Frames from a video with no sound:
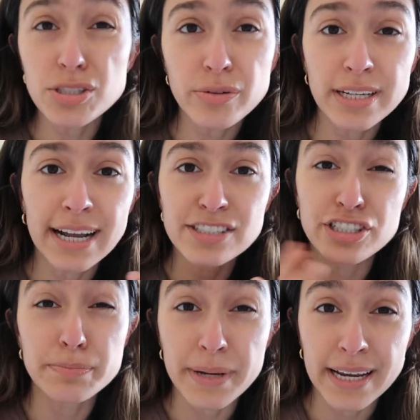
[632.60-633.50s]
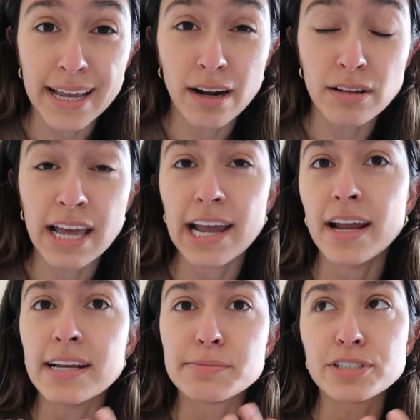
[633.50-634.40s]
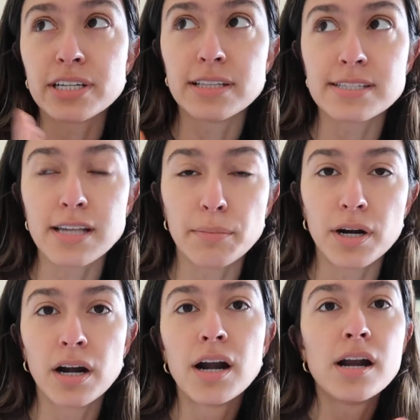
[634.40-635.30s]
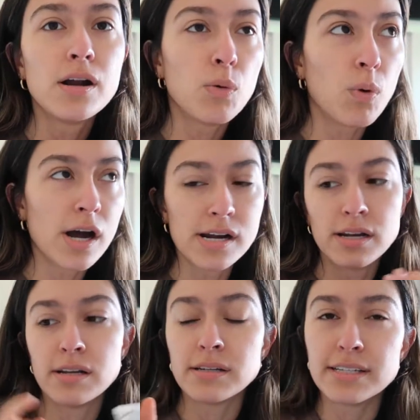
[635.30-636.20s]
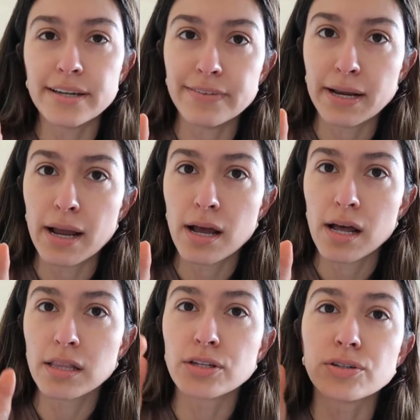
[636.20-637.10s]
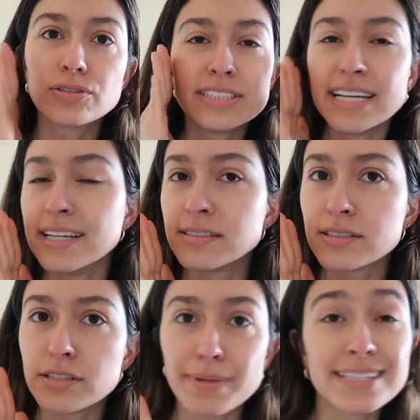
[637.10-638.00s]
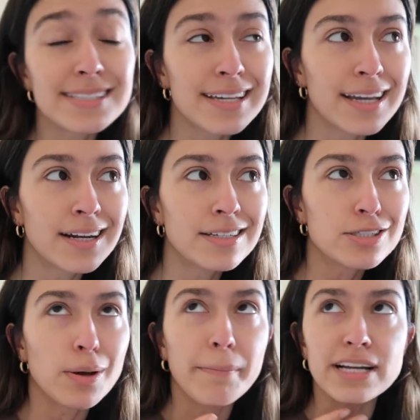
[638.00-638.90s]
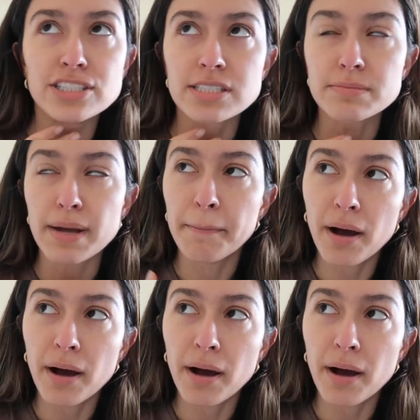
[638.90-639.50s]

also really nice just being in LA, especially in the summer. One, giving a little tint to my skin so it matches my